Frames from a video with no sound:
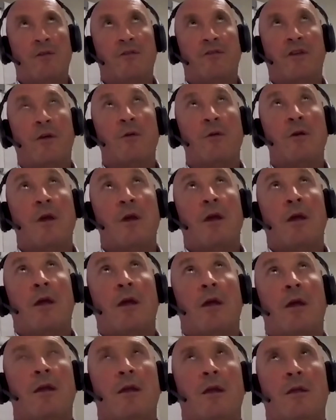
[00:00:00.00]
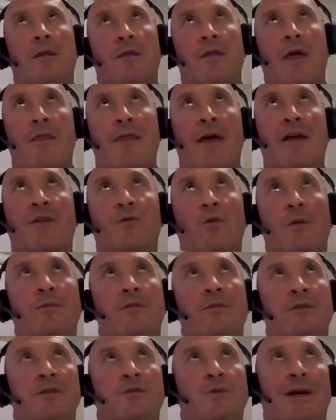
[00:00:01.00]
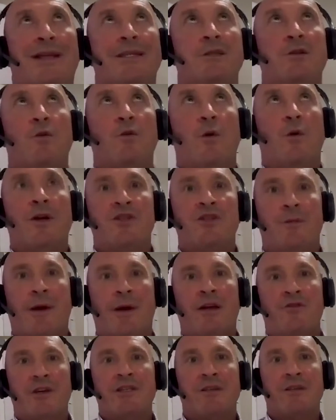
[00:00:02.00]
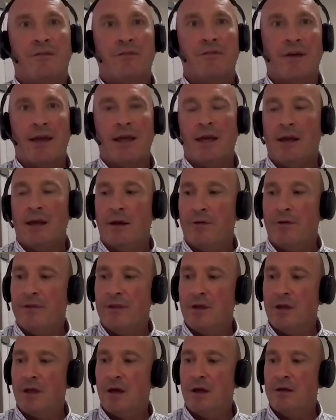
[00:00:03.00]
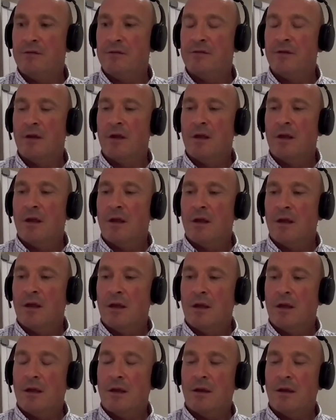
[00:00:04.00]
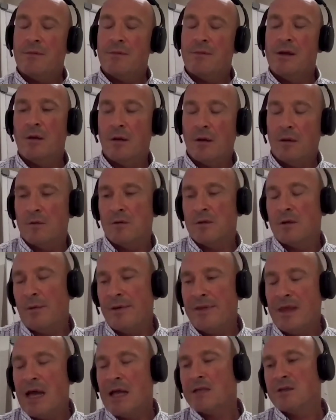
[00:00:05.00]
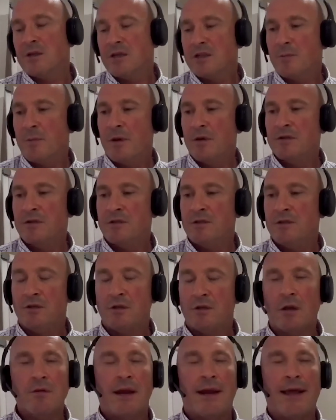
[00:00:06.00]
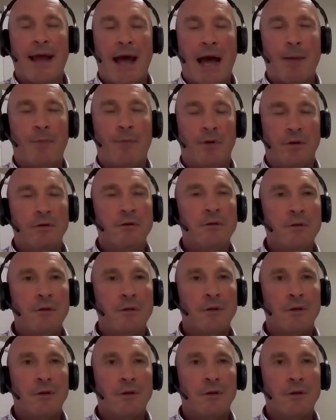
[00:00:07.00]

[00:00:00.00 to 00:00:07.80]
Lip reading: And so that's what I'm using to answer your question about addressing failure, in that kind of, I mean, the answer, I suppose, is you don't let it happen